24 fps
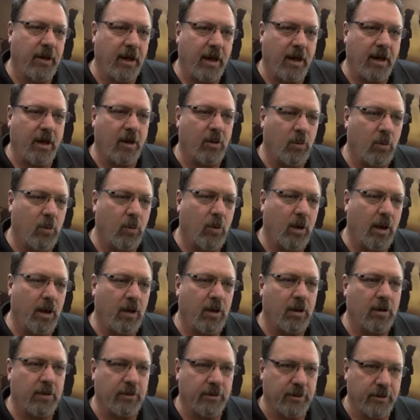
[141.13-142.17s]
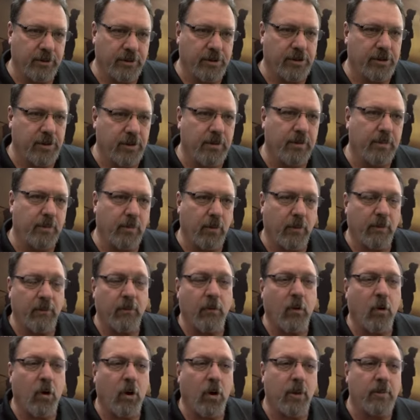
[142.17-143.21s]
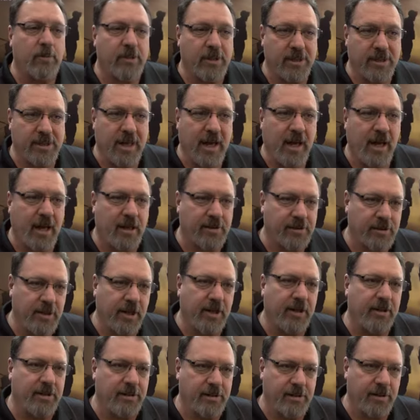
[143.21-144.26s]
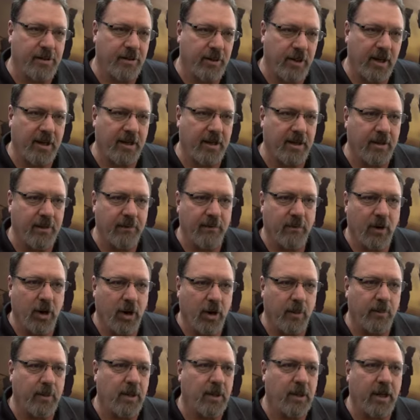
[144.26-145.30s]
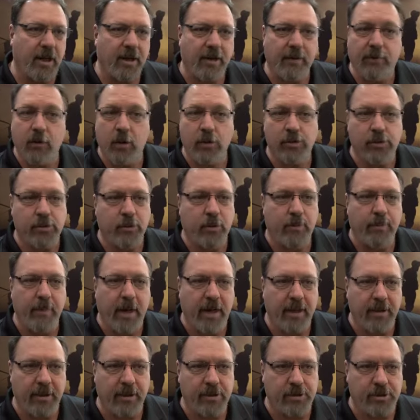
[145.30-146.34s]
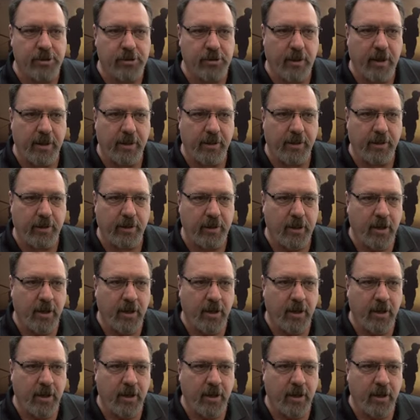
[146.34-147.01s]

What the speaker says: how well the student performs a task in a synthetic environment, like a virtual maintenance trainer,